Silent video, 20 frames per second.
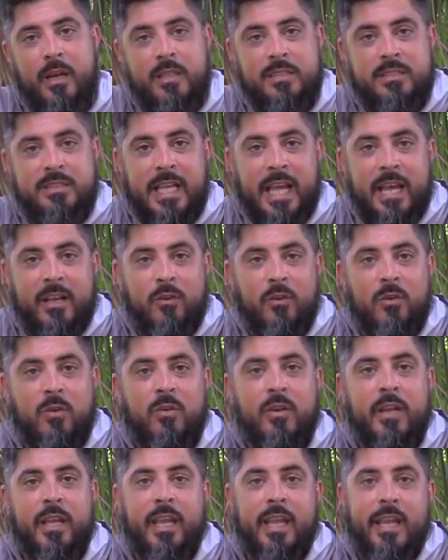
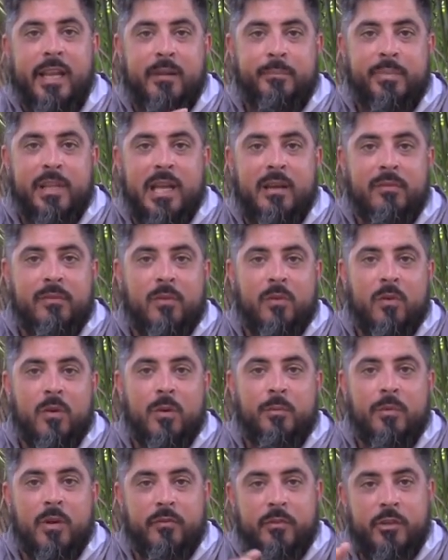saddle and a
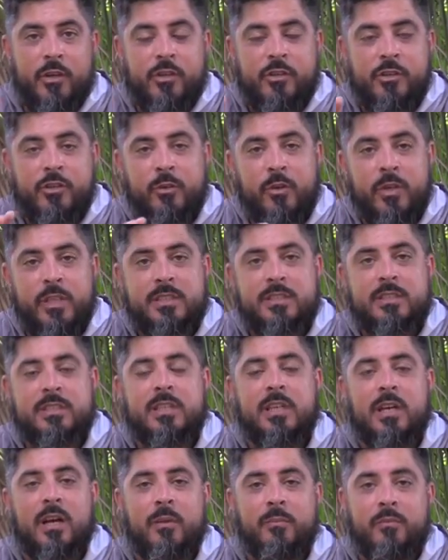platform of your choice
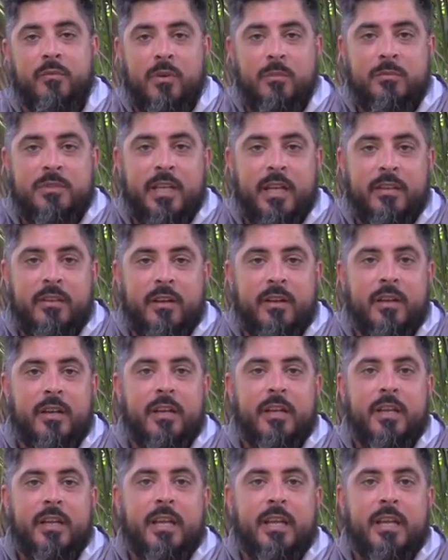from Tether,